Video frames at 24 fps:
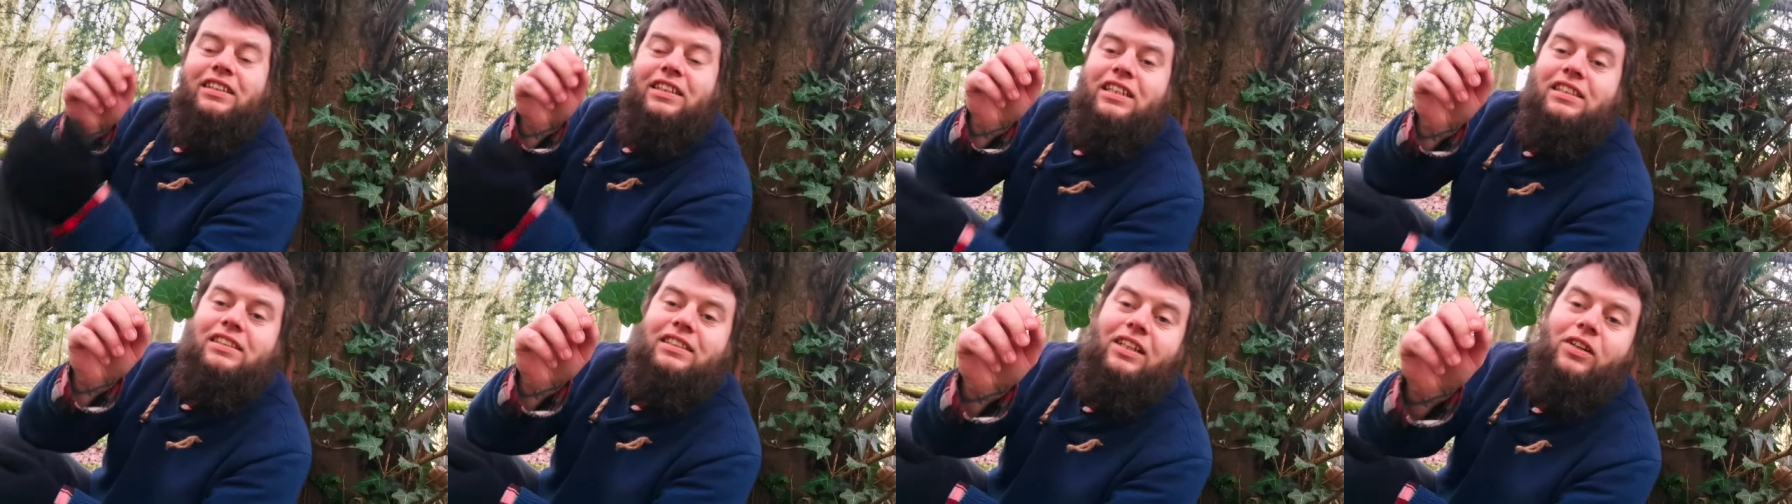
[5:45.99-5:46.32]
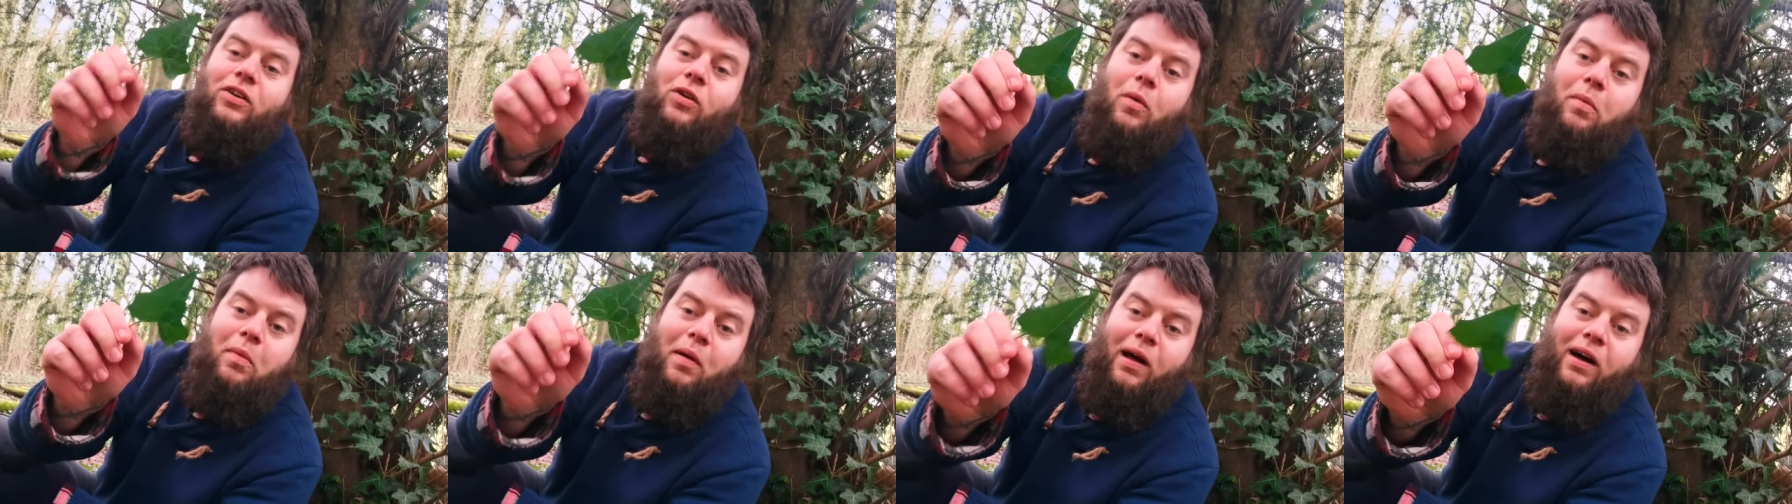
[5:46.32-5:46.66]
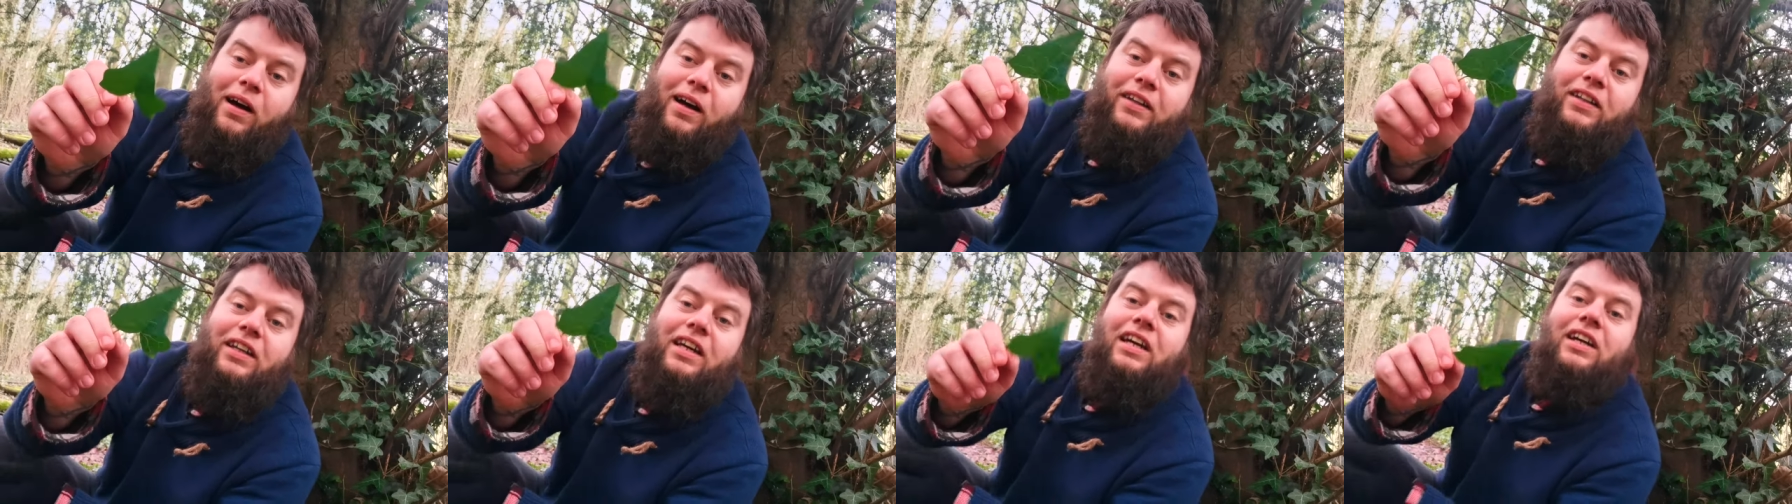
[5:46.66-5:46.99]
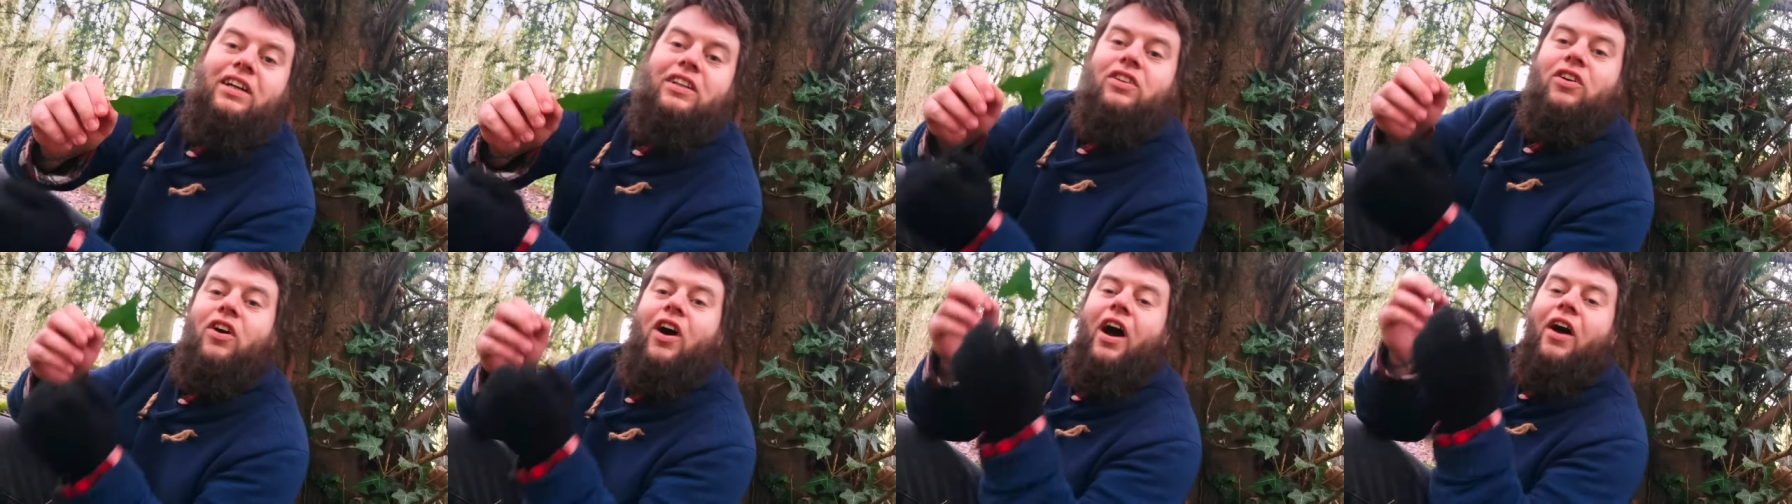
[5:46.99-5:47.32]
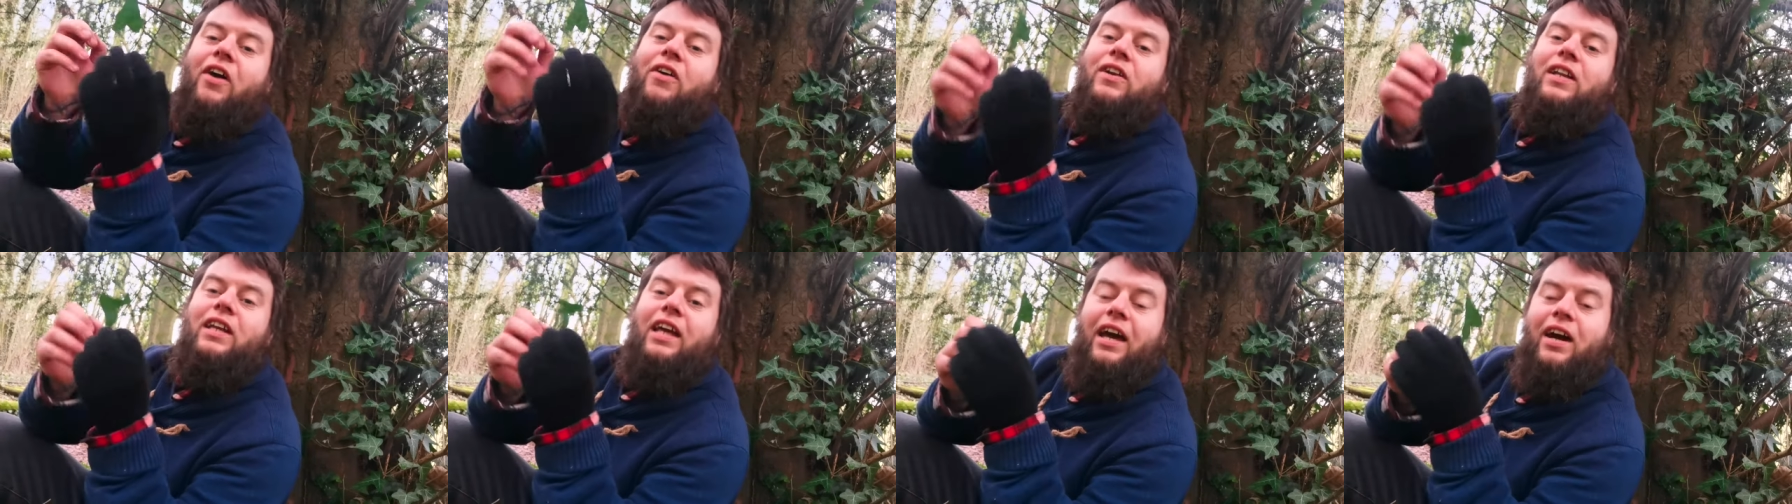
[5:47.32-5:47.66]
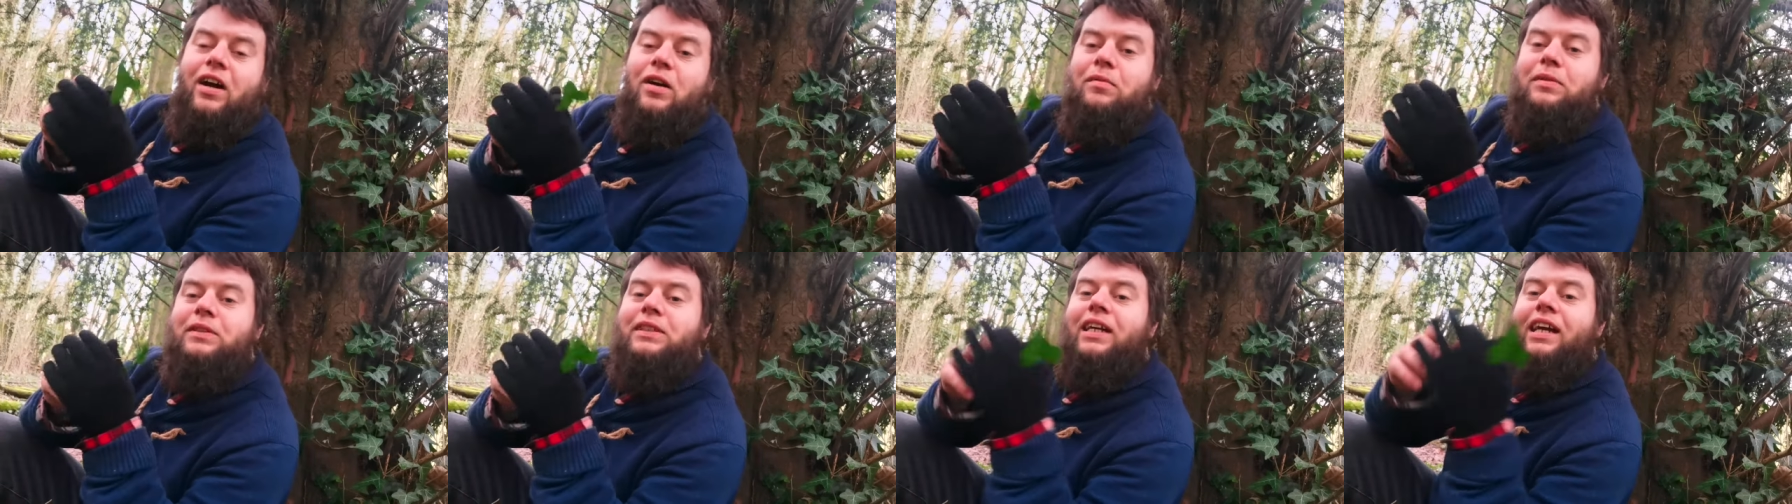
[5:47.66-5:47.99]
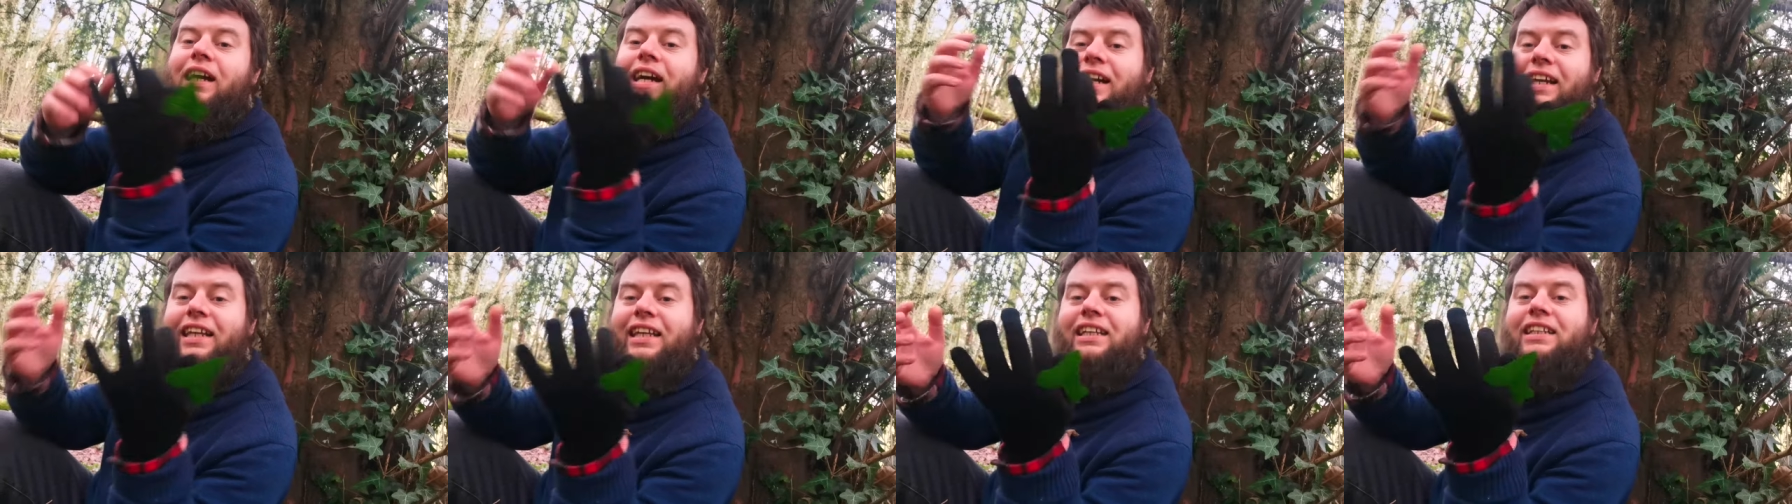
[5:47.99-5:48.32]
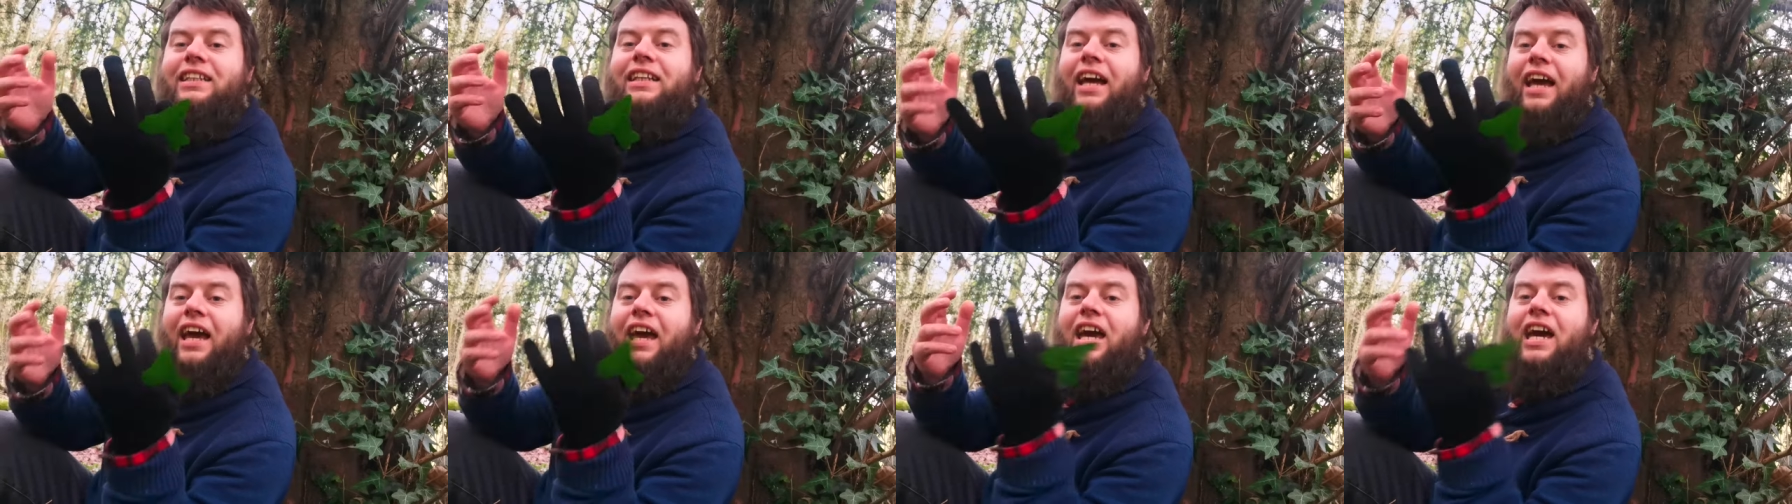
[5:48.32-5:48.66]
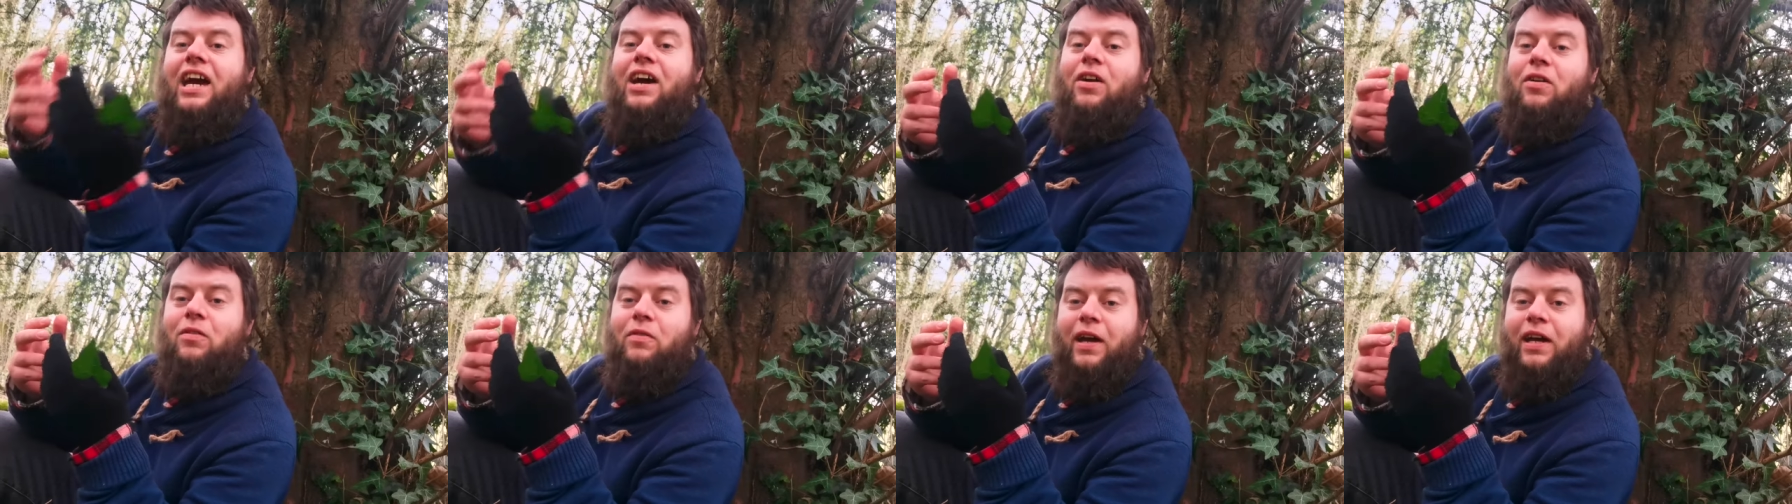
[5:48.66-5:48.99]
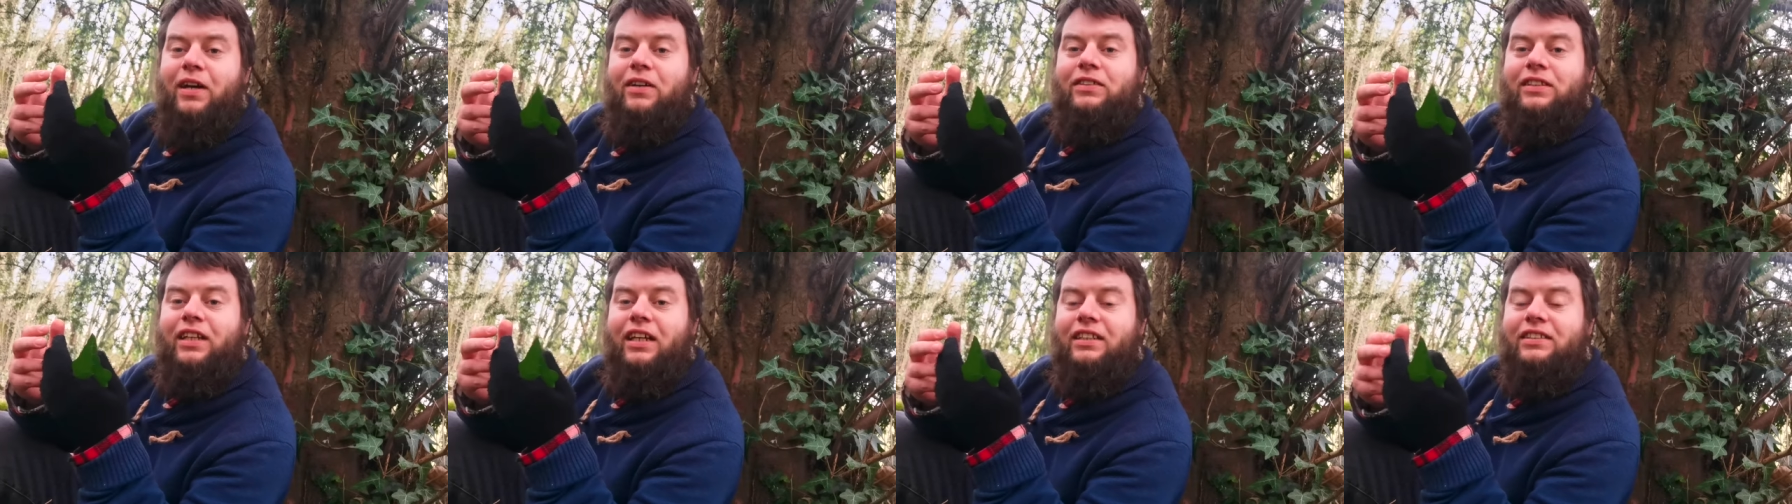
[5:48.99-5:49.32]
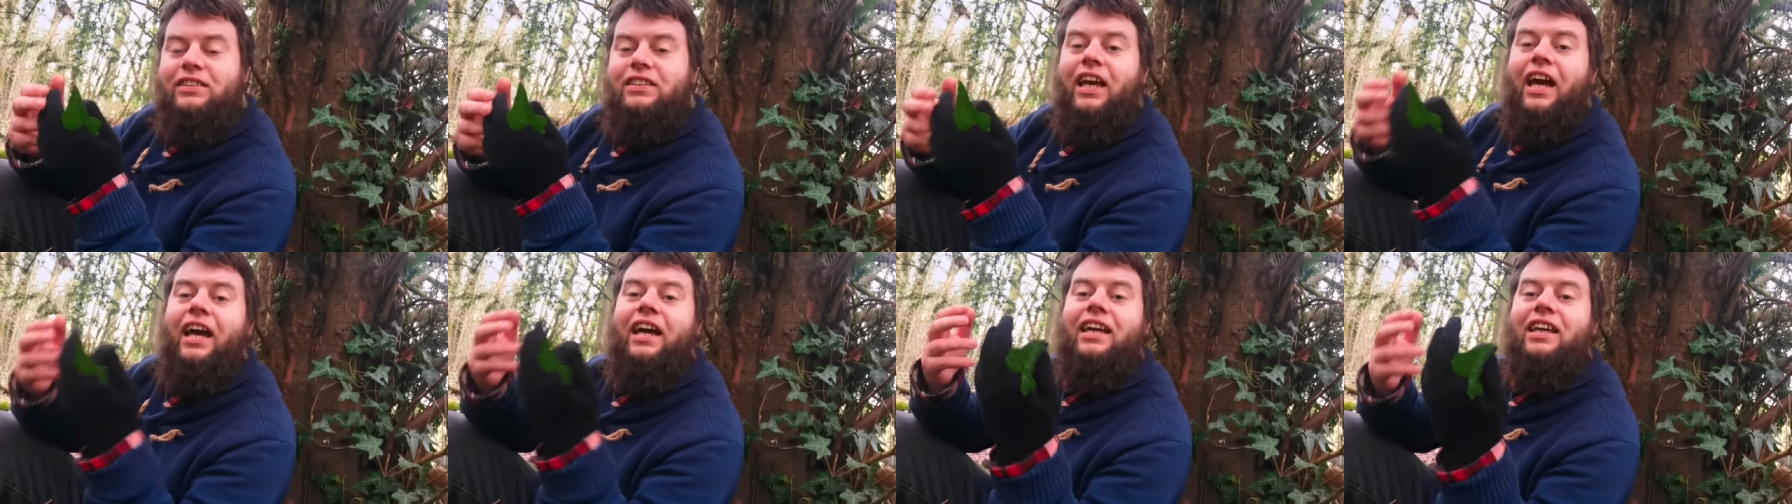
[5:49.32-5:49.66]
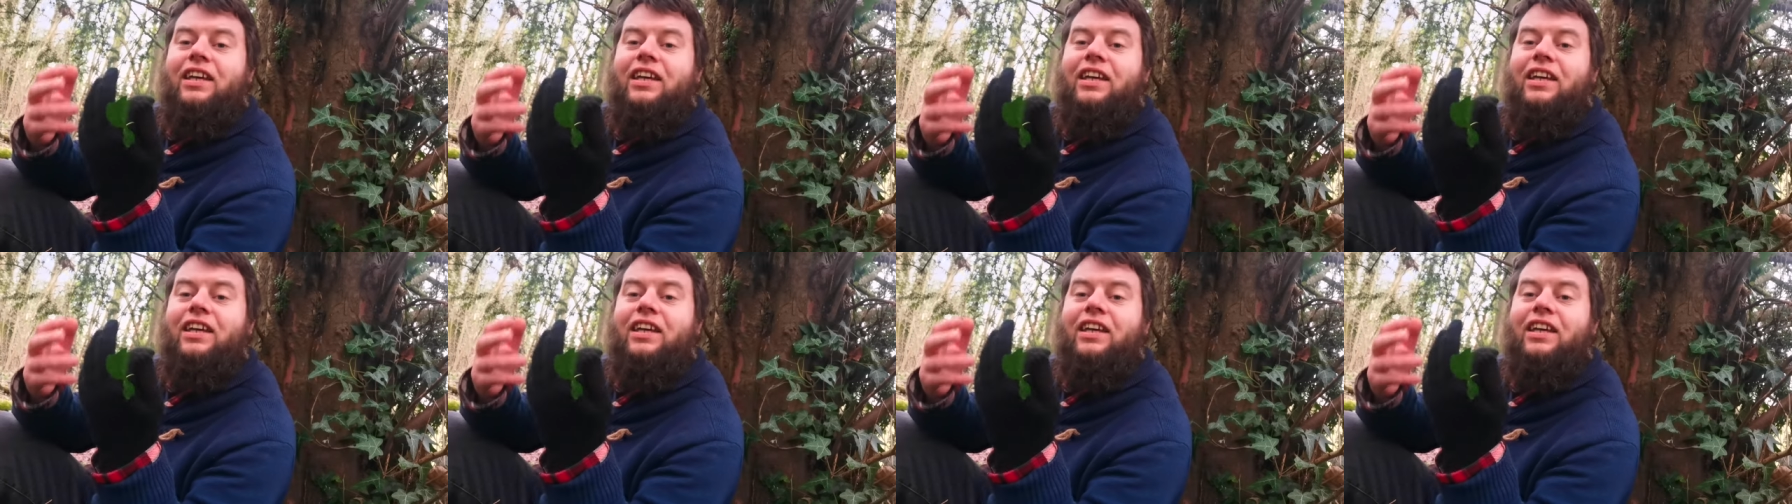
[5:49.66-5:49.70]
this little plant not only helps clean the air around us